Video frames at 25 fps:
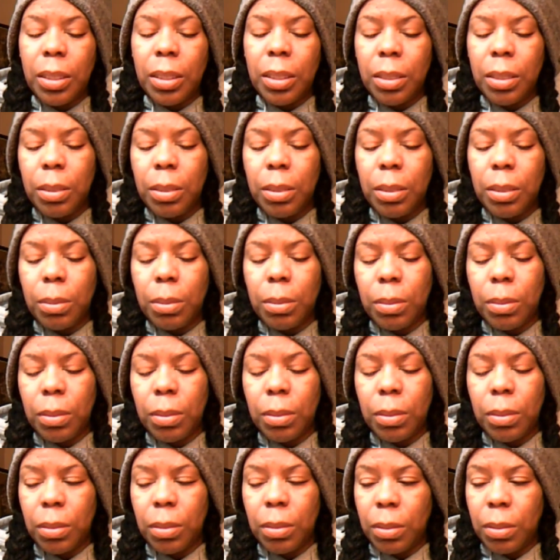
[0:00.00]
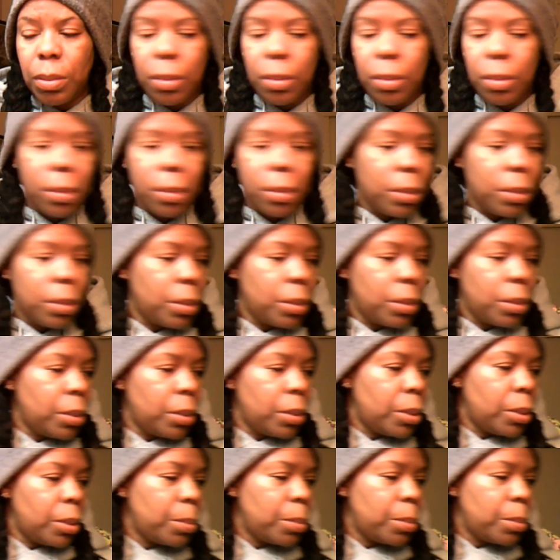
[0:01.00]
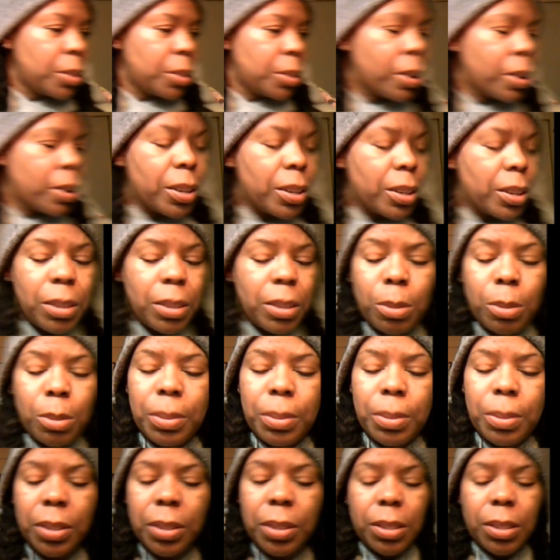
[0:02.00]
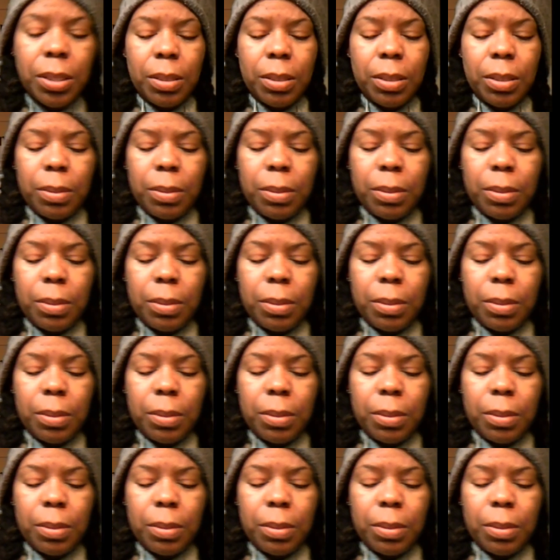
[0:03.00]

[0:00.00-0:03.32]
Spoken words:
Good. I'm sorry, I didn't open this.